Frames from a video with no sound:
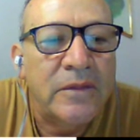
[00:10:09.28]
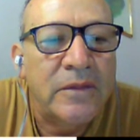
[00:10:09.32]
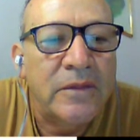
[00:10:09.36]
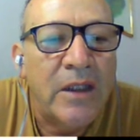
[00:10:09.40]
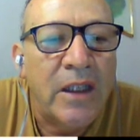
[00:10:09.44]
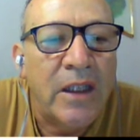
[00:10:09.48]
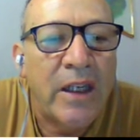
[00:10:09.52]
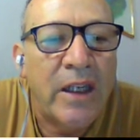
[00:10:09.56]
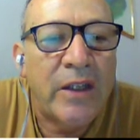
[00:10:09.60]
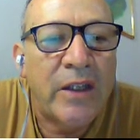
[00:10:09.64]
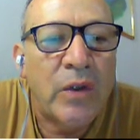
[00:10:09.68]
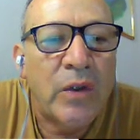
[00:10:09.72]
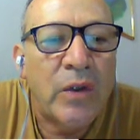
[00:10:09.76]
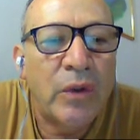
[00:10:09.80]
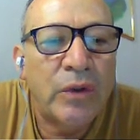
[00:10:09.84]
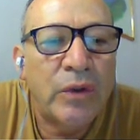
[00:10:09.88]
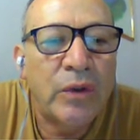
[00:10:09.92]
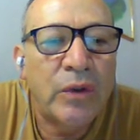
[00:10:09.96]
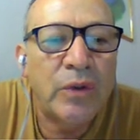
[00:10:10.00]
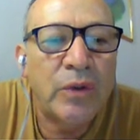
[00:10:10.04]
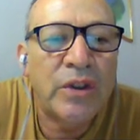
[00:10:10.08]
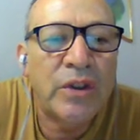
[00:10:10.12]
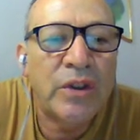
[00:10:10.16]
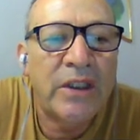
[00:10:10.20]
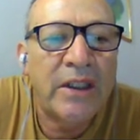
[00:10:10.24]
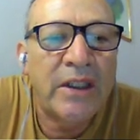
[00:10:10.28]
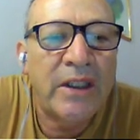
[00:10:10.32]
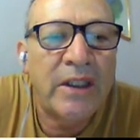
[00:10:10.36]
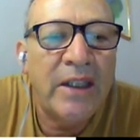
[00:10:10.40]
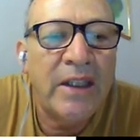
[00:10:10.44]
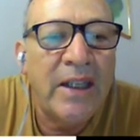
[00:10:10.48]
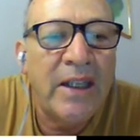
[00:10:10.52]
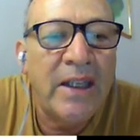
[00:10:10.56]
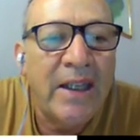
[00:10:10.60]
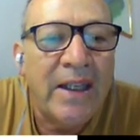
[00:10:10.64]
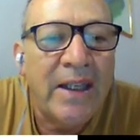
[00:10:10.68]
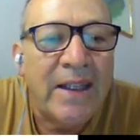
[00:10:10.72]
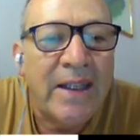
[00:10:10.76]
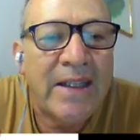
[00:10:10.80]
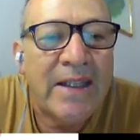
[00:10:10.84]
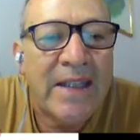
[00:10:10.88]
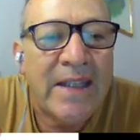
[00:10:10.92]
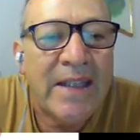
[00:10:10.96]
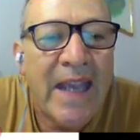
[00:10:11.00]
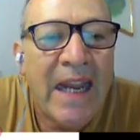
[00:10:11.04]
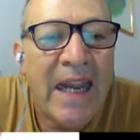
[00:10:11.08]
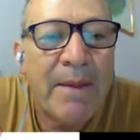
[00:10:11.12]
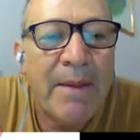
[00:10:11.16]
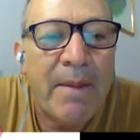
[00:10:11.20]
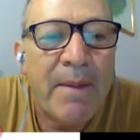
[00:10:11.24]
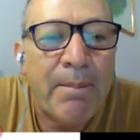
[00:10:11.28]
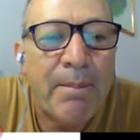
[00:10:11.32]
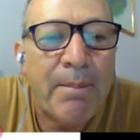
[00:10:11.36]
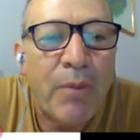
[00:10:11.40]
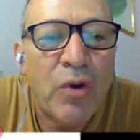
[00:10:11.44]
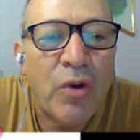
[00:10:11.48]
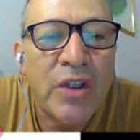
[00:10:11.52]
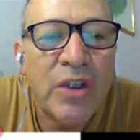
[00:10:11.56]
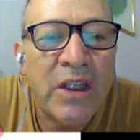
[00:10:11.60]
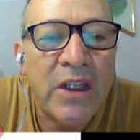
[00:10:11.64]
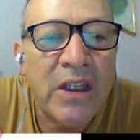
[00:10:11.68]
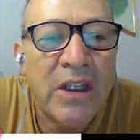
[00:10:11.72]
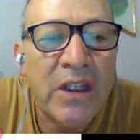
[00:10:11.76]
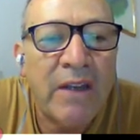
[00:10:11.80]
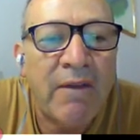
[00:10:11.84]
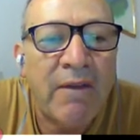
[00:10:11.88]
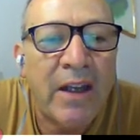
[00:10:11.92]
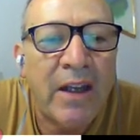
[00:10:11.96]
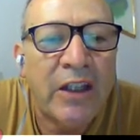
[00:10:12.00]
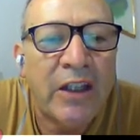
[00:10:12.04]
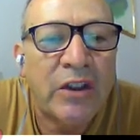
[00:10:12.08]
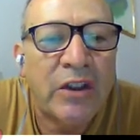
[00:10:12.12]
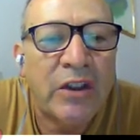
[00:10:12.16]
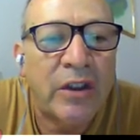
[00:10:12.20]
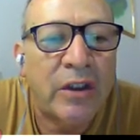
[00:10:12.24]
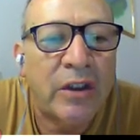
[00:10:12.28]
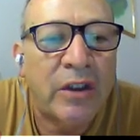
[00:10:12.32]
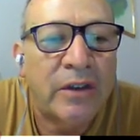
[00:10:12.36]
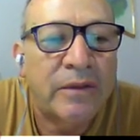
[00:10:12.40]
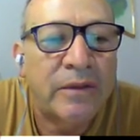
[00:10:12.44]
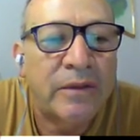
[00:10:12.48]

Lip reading: Let's go to see this element positive electron.